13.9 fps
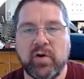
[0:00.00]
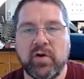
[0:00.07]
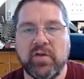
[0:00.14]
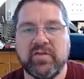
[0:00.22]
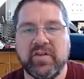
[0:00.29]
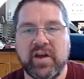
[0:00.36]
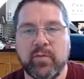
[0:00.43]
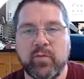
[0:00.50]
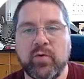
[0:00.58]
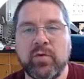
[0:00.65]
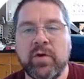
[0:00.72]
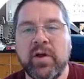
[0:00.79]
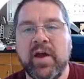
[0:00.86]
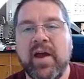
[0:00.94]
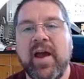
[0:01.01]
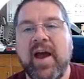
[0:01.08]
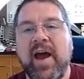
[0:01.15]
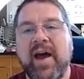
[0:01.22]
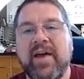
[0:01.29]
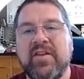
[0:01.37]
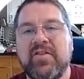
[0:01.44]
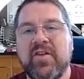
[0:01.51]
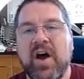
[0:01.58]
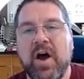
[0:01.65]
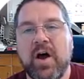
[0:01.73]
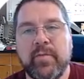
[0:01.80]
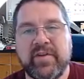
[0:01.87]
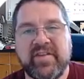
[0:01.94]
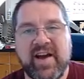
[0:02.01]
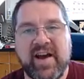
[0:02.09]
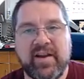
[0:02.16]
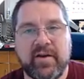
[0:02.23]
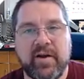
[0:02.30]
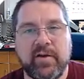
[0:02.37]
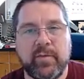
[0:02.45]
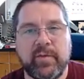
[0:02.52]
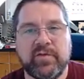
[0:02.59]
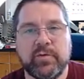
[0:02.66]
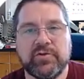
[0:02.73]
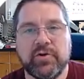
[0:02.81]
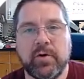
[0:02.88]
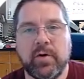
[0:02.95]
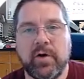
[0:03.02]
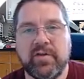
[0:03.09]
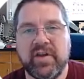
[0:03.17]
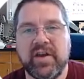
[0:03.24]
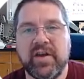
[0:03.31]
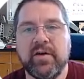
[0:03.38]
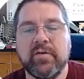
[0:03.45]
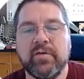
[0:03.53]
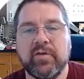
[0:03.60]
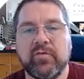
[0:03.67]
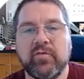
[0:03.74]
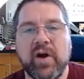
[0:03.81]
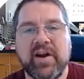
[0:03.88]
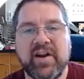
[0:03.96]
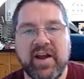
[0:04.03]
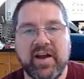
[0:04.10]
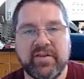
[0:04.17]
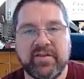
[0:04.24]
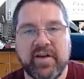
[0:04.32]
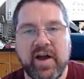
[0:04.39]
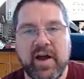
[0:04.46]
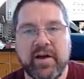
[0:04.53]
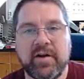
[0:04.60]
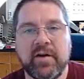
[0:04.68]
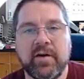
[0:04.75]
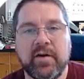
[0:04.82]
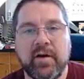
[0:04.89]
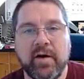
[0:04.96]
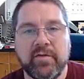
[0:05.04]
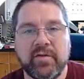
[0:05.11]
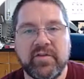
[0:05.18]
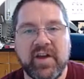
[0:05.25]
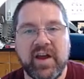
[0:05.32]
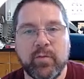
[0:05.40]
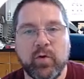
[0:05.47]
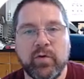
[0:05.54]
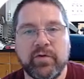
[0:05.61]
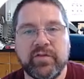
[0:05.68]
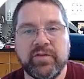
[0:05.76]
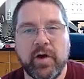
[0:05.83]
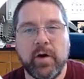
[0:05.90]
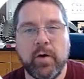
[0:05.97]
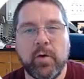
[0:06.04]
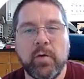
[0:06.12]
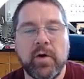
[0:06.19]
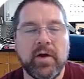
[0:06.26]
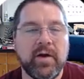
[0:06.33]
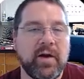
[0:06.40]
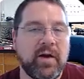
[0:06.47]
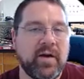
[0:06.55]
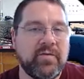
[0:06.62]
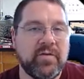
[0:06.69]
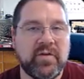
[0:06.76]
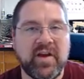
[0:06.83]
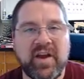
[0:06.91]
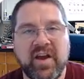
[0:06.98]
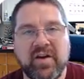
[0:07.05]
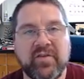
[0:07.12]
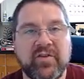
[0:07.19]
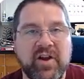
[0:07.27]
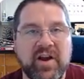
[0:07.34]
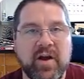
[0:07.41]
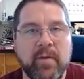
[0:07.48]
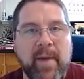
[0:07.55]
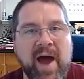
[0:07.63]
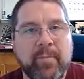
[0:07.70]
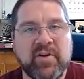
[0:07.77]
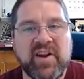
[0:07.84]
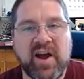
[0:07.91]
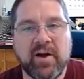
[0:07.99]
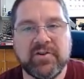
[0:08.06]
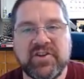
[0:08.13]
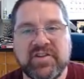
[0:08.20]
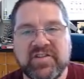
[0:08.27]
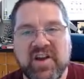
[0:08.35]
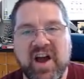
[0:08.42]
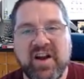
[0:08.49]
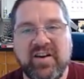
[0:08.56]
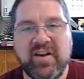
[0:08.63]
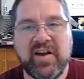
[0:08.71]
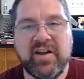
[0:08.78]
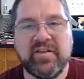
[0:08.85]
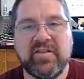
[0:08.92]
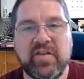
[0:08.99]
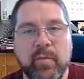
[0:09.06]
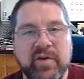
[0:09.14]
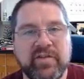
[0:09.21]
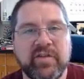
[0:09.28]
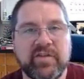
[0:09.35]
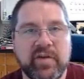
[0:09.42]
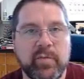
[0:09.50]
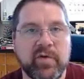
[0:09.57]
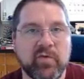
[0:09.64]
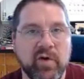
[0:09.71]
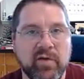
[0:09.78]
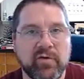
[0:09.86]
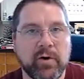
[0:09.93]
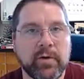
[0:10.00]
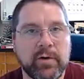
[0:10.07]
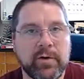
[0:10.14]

of the table, and the non-metallic elements, which are on the right-hand side of the table. So if you're thinking of it like a map analogy, it's kind of like it's the Mississippi River.